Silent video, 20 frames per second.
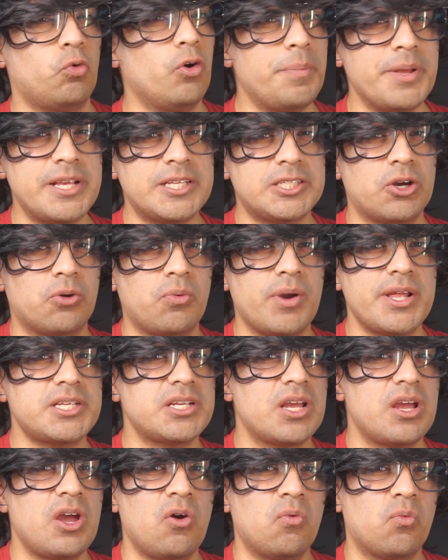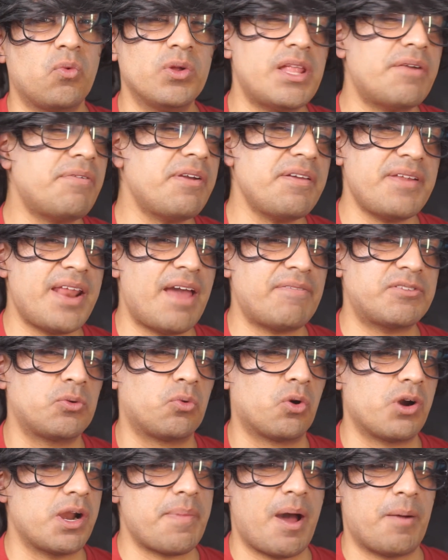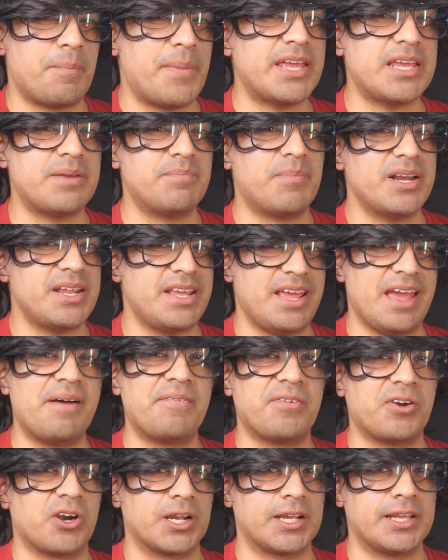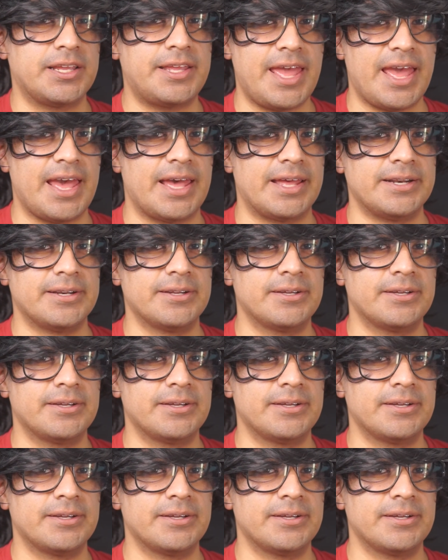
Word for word: We'll be so rich, we'll never even have to worry about making money ever again.